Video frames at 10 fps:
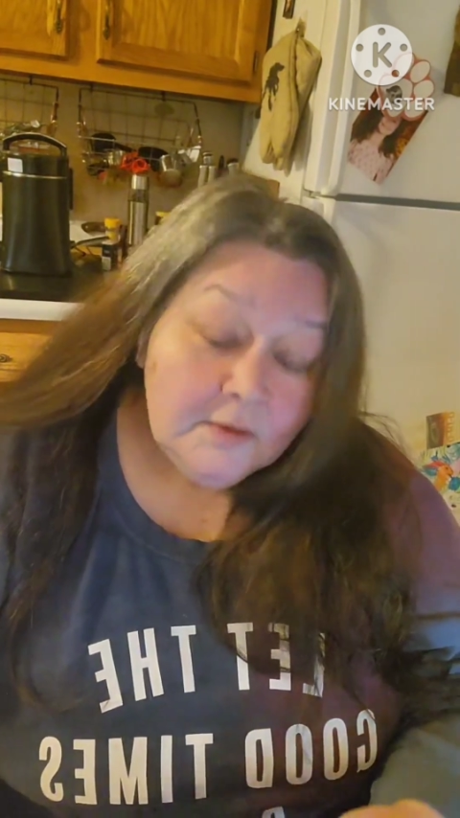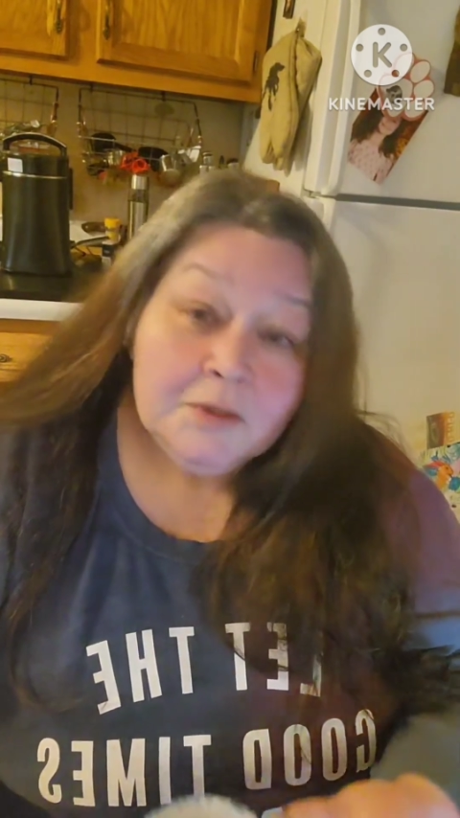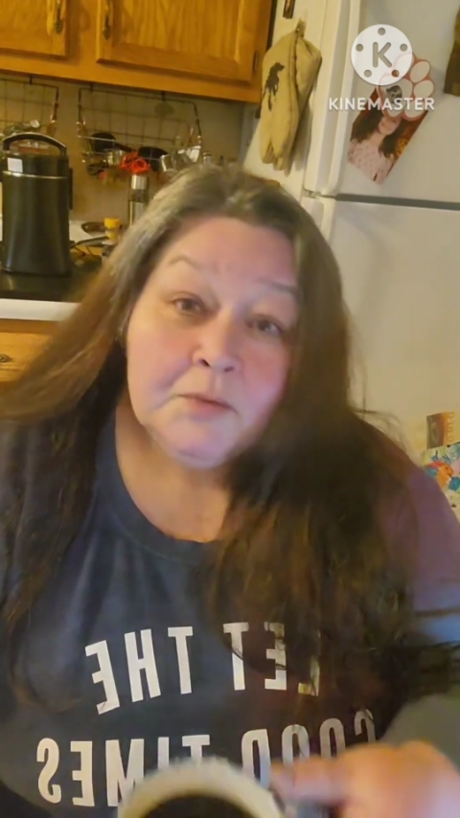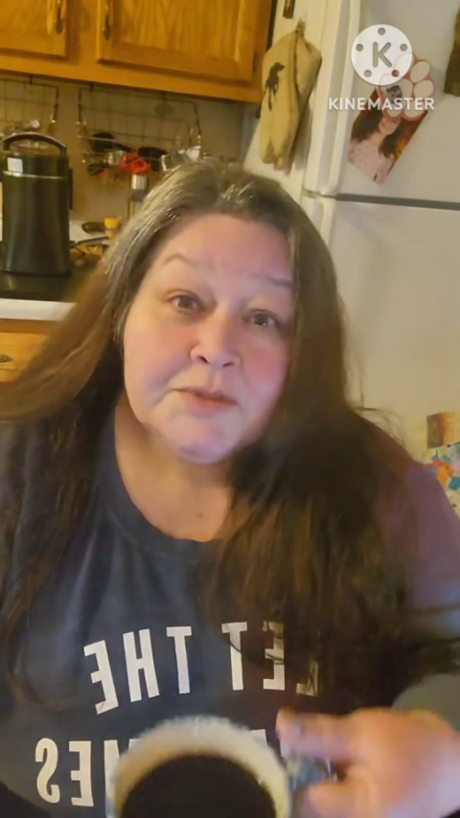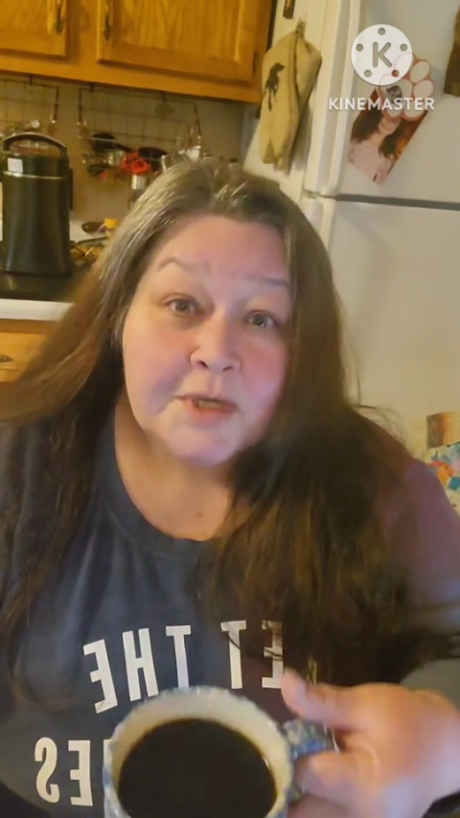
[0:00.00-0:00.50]

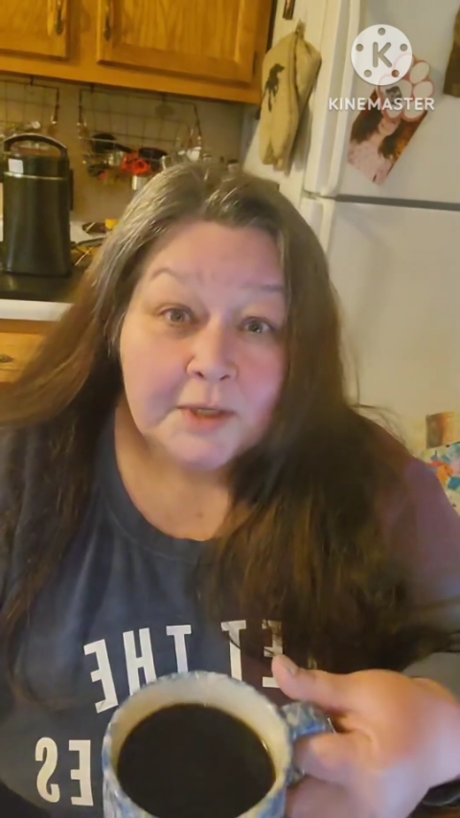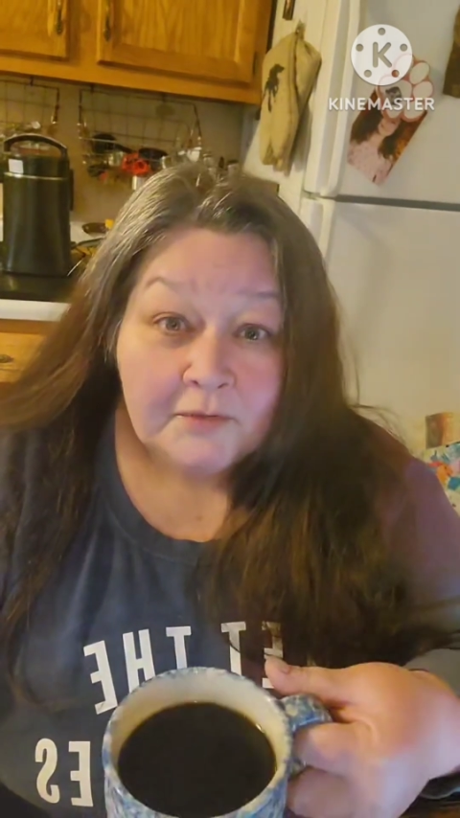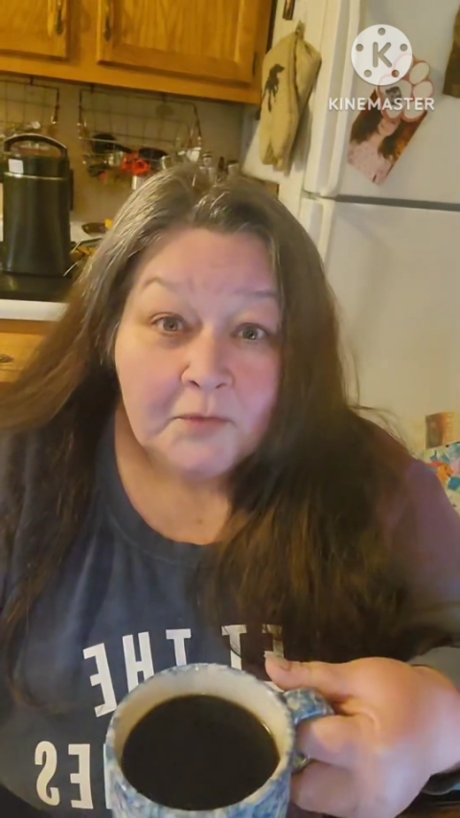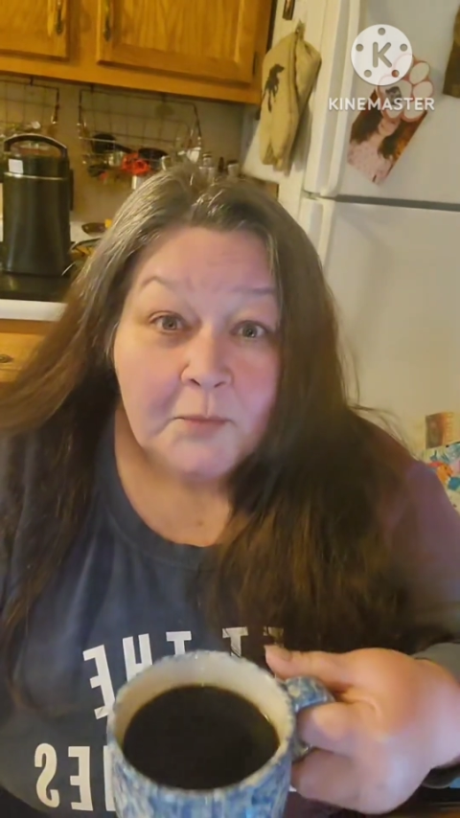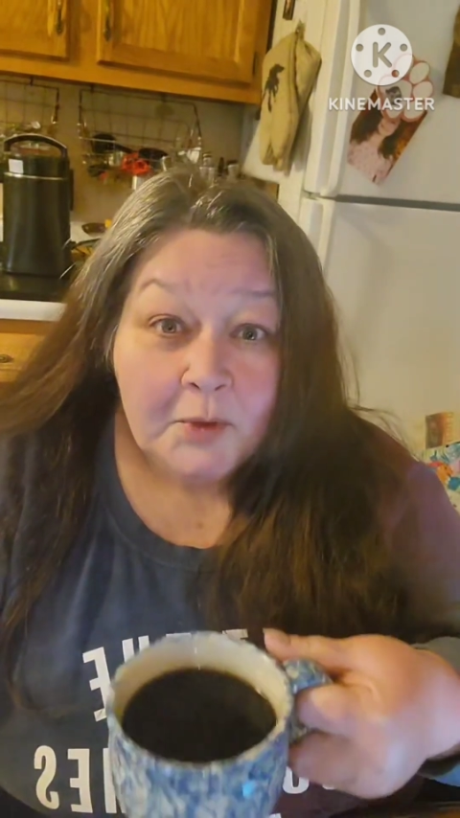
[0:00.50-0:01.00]
It was kind
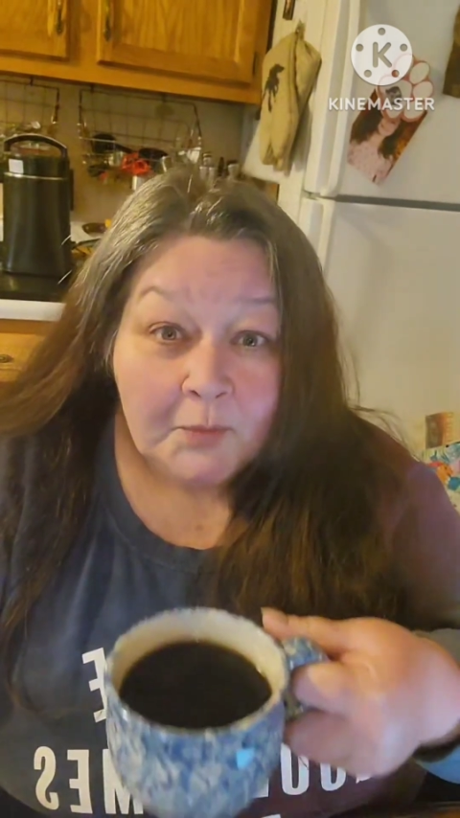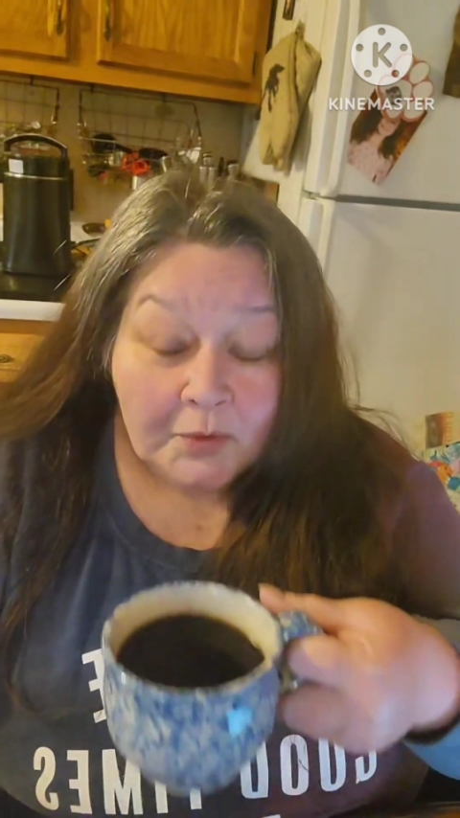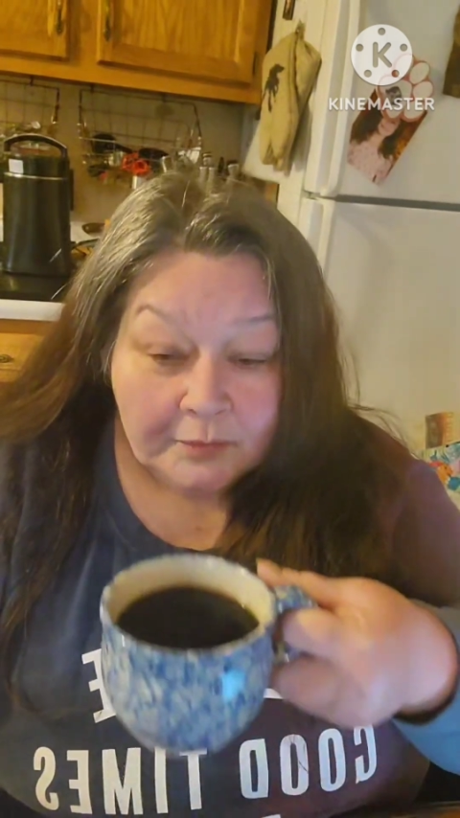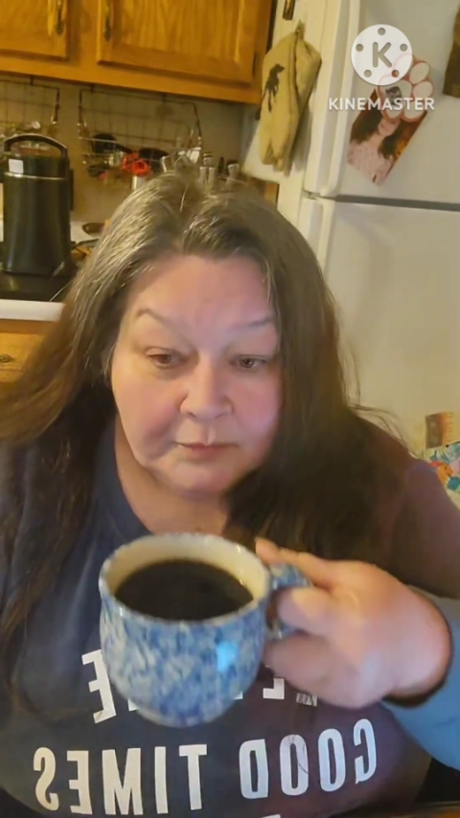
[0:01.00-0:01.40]
of a bummer.